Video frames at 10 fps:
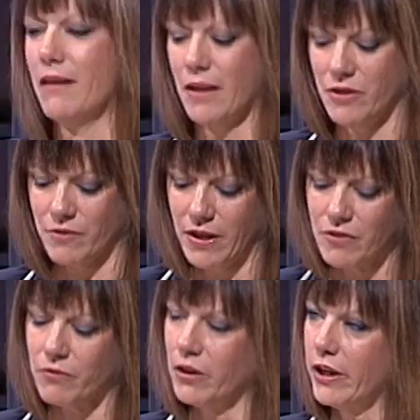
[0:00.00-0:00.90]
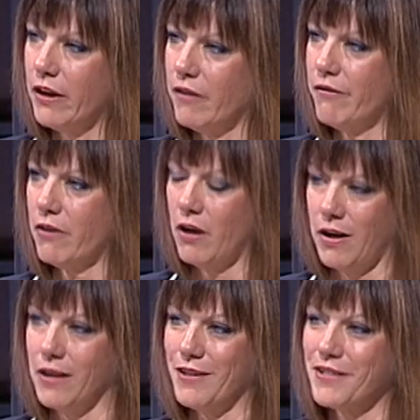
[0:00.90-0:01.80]
That's, that's really good for our
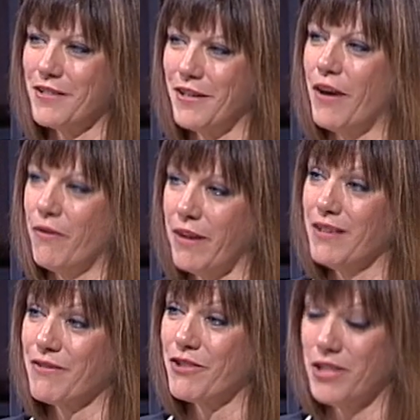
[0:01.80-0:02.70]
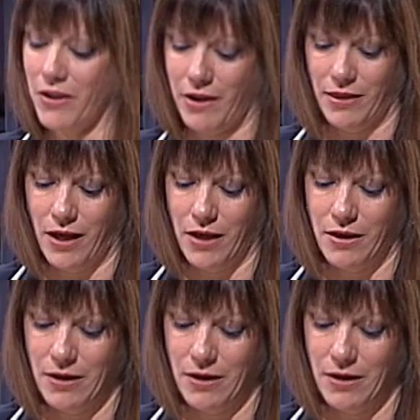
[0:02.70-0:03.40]
audience to know. Thanks for sharing that.